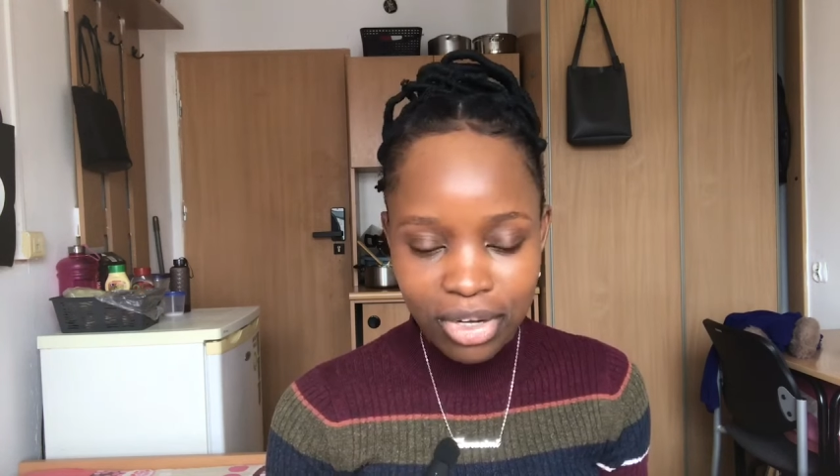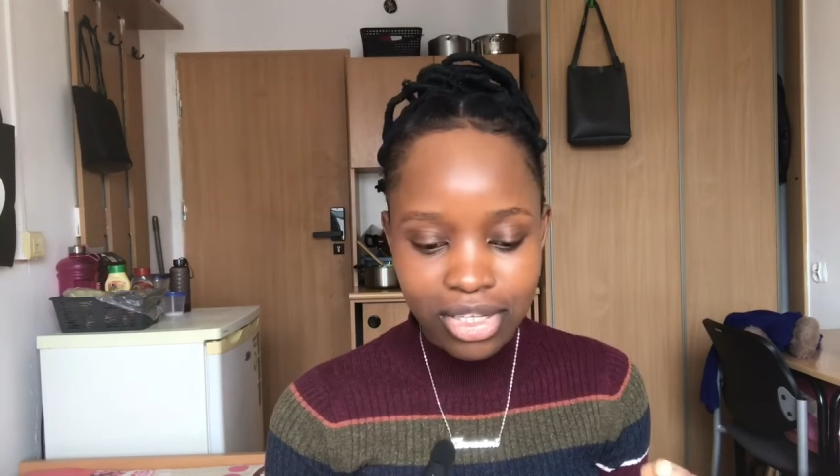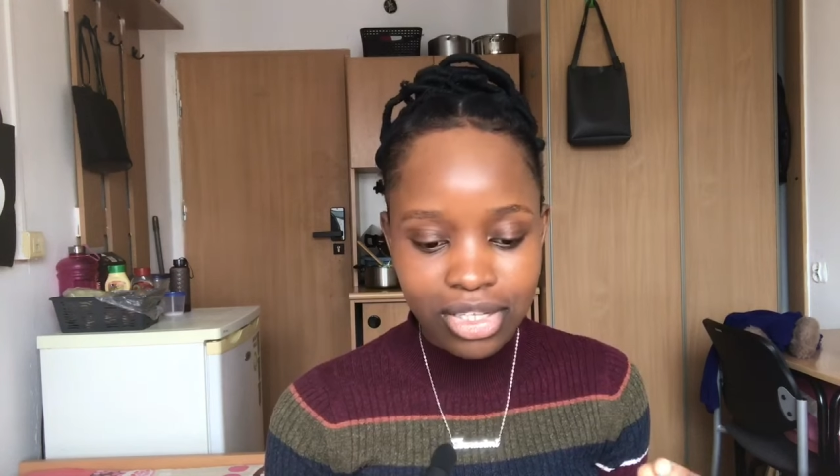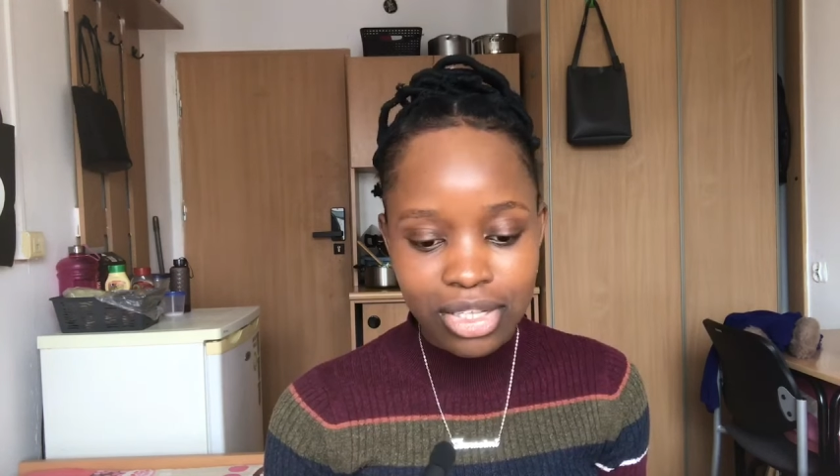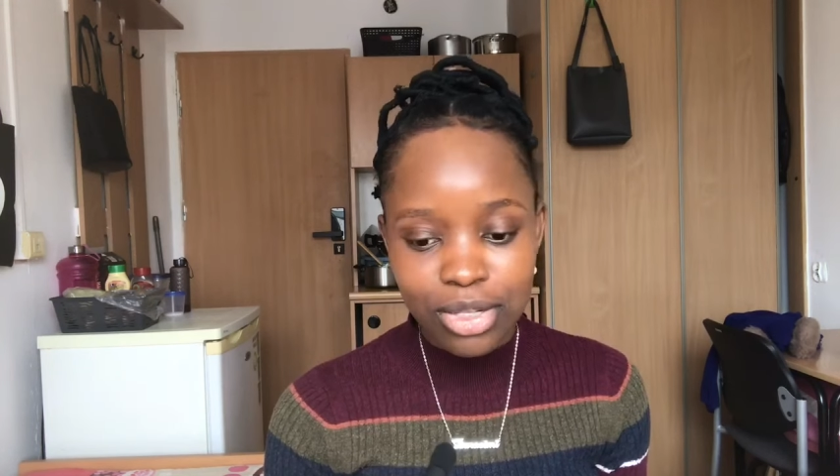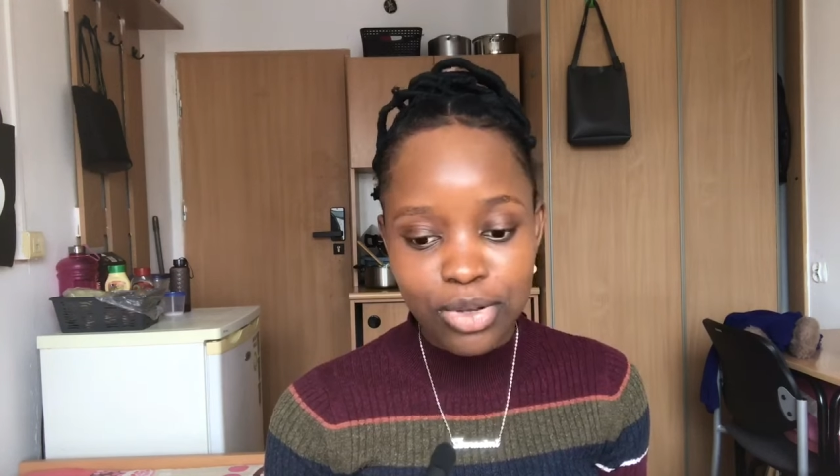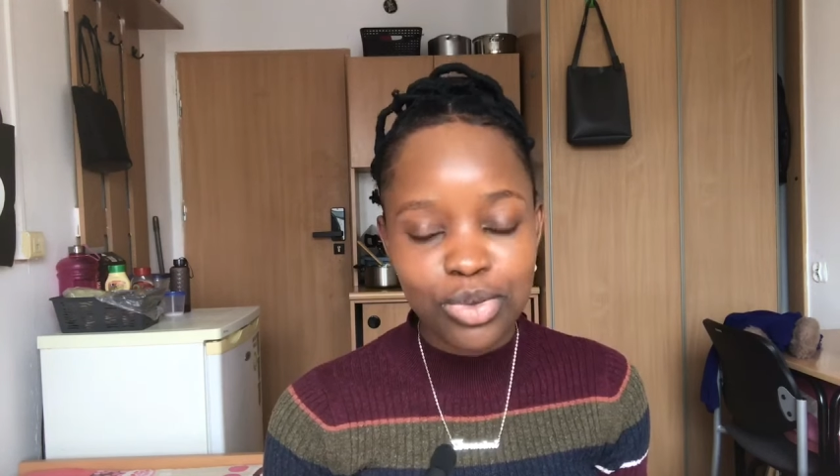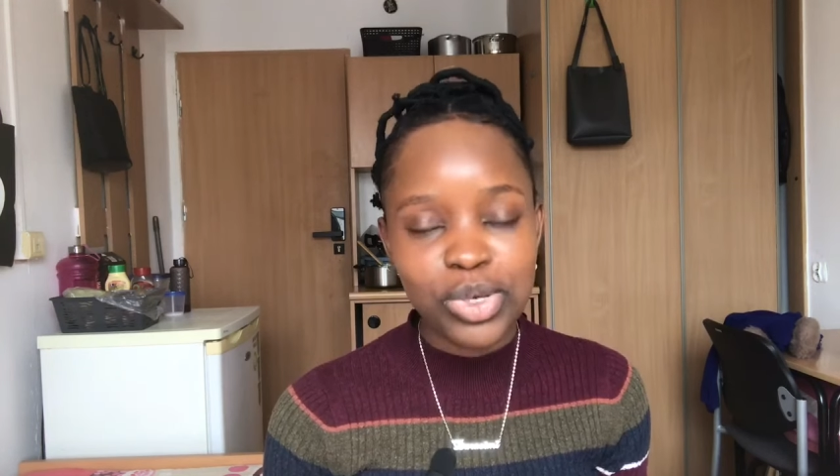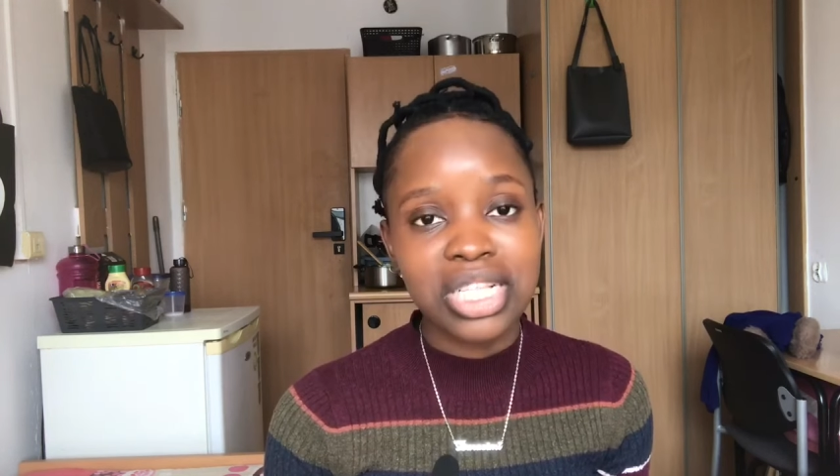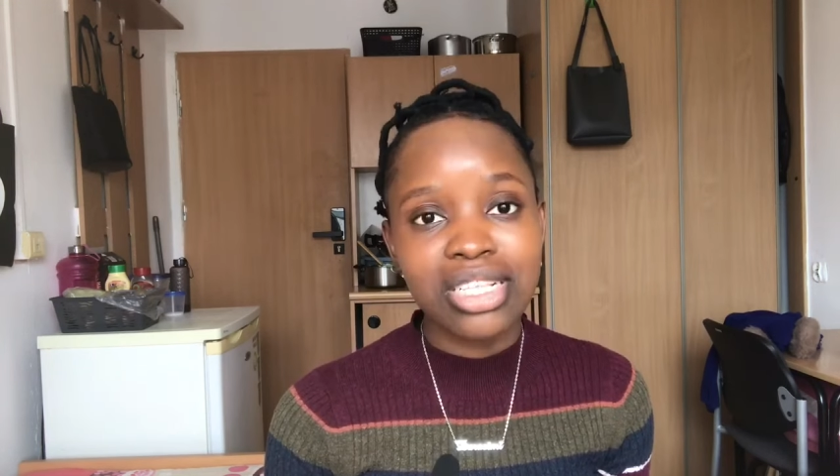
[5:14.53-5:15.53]
It's not
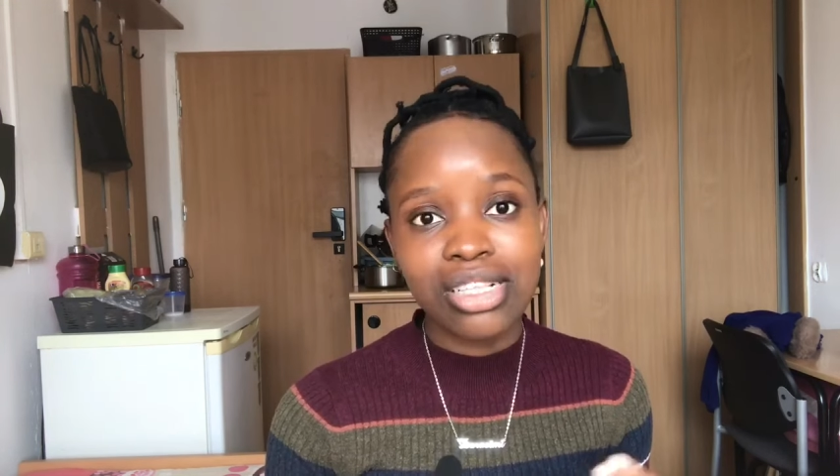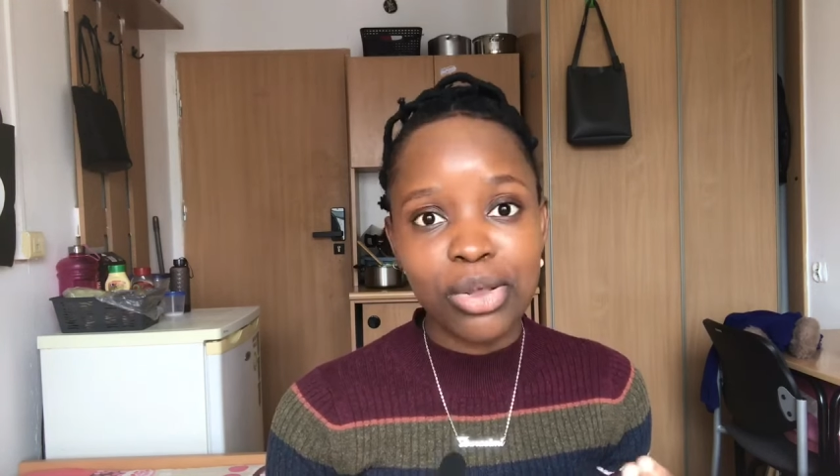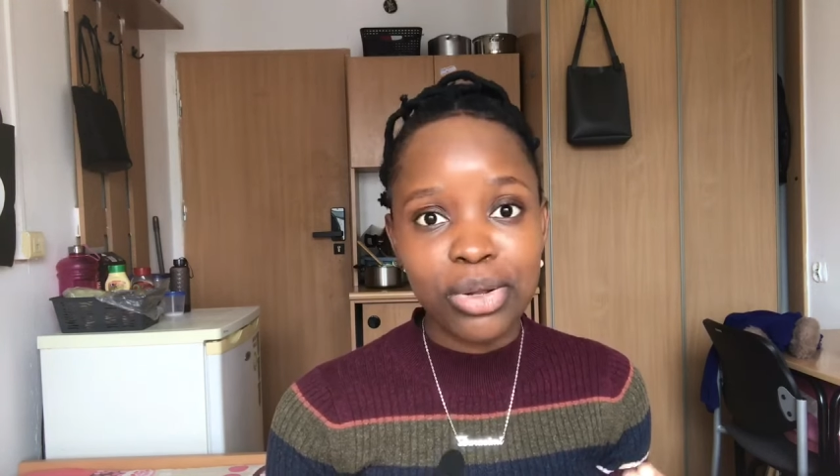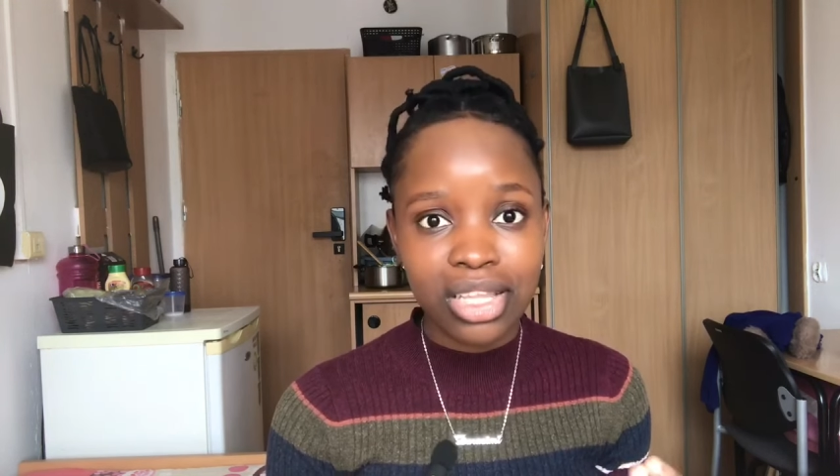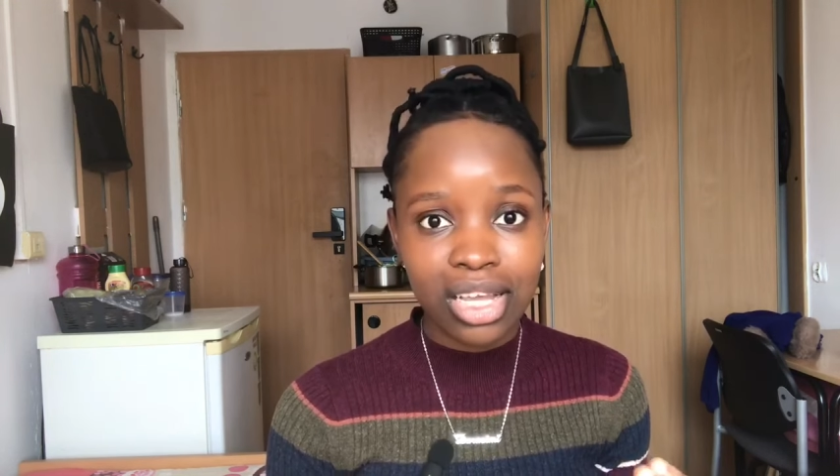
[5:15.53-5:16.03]
so. It's not